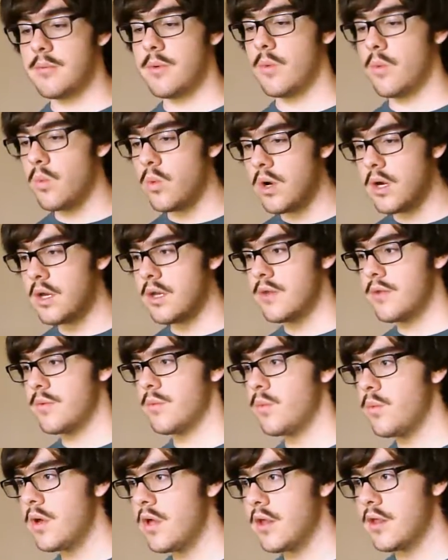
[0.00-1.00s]
but what is
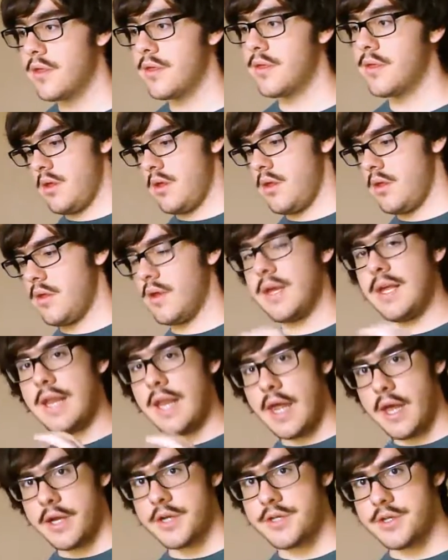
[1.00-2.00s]
with the
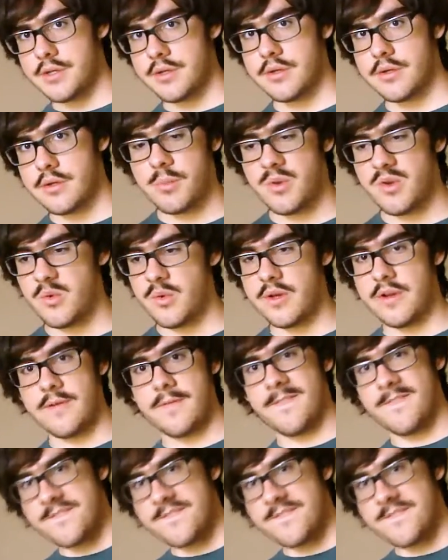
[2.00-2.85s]
connection between